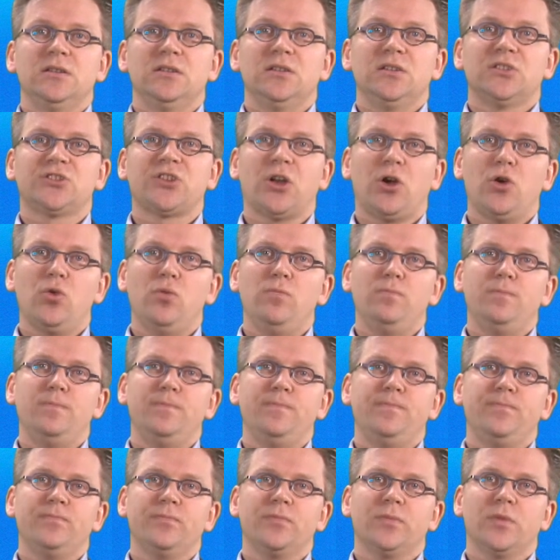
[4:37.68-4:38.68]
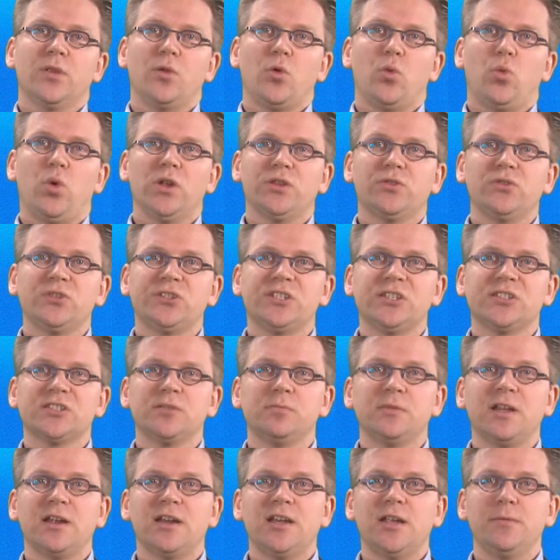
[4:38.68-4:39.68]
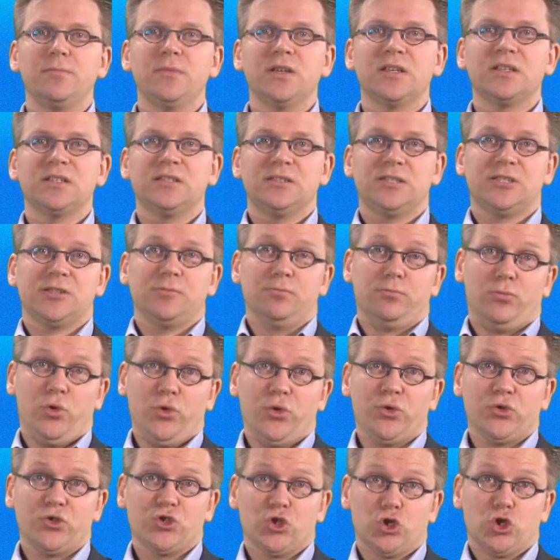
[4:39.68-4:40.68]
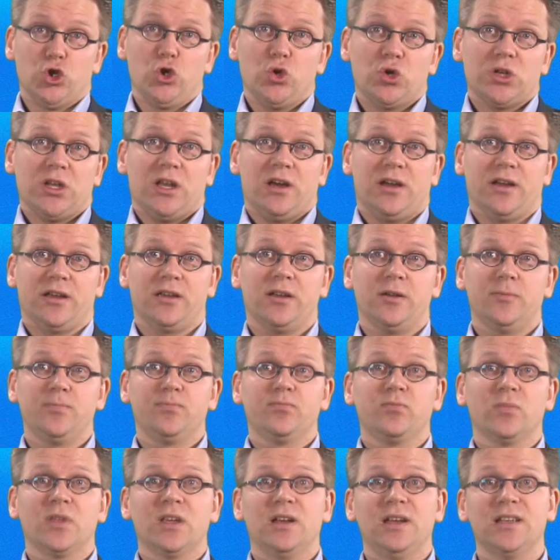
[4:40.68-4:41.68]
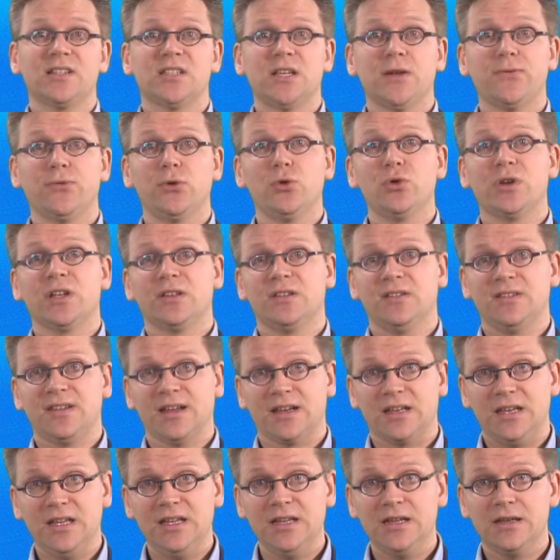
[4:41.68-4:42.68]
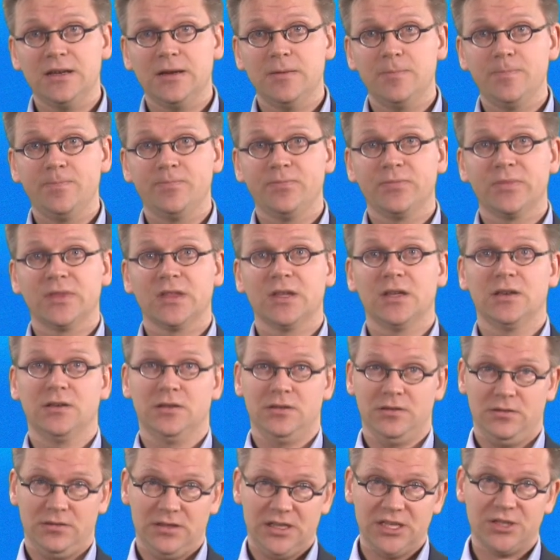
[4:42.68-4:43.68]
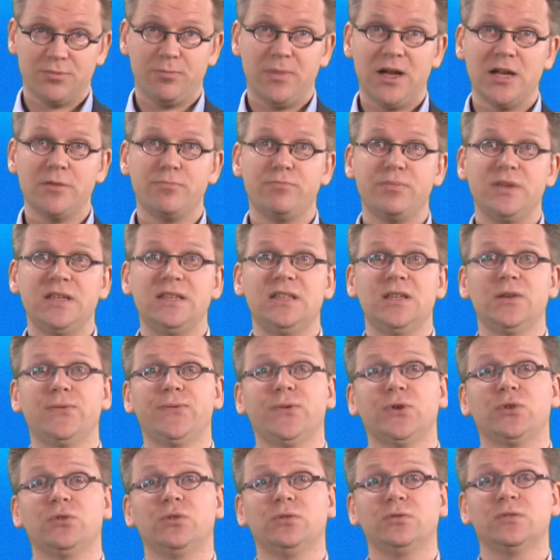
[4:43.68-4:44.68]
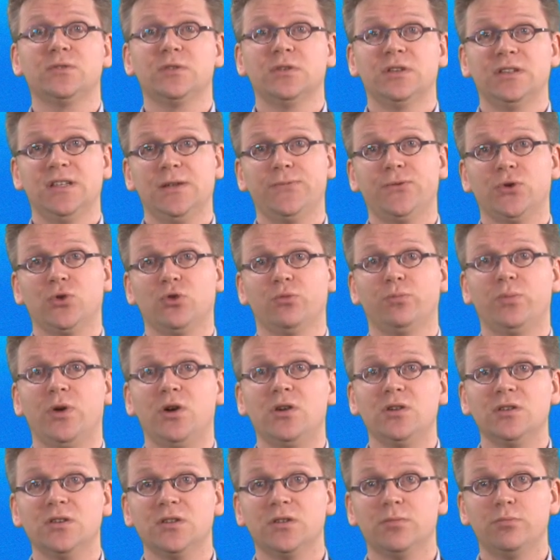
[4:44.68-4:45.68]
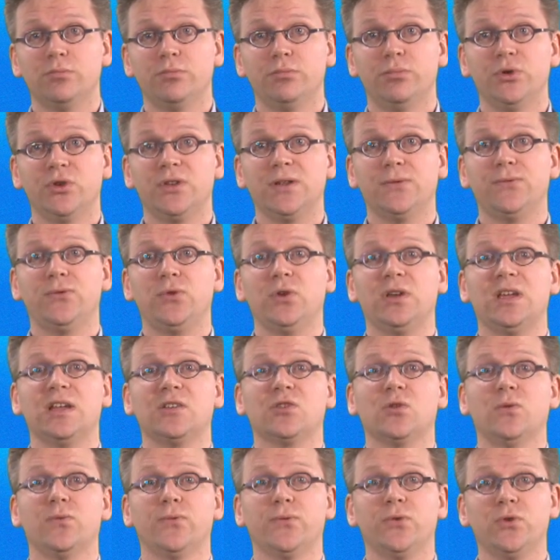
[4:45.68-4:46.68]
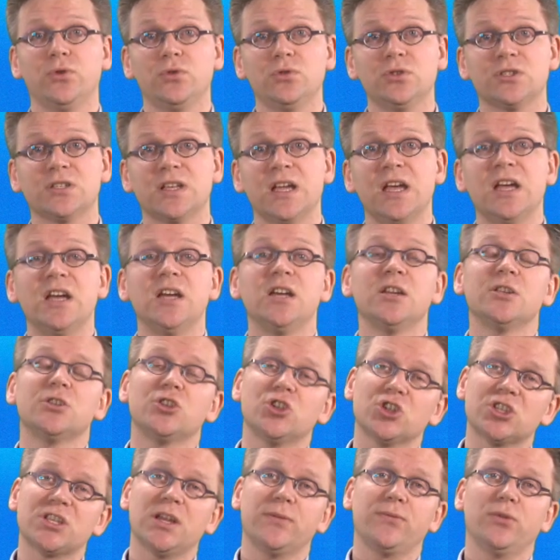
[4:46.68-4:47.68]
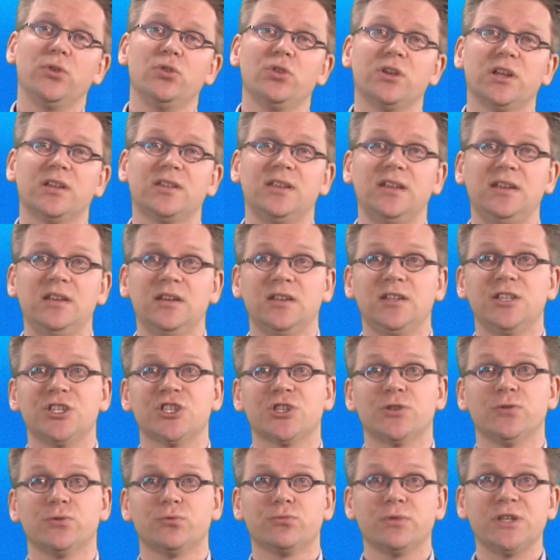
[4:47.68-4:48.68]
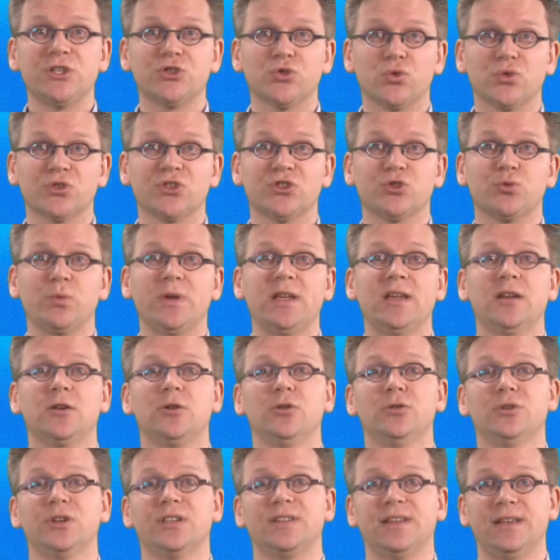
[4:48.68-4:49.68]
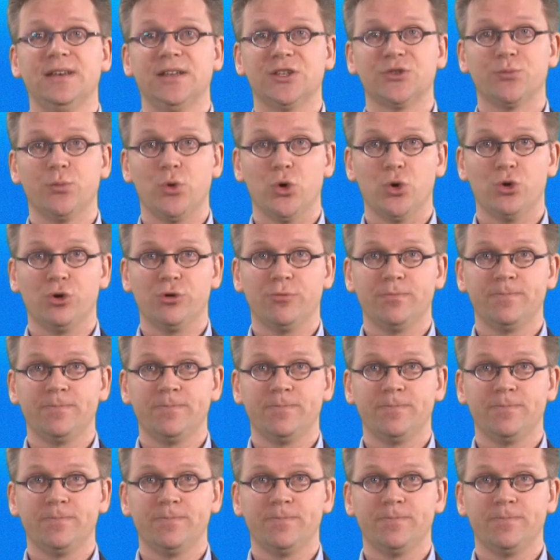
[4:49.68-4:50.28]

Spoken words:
So, what do system dynamics models look like? Let's have a look at the technique. This might be a difficult part, but if you get confused, just have a look at the additional resources we included in this MOOC.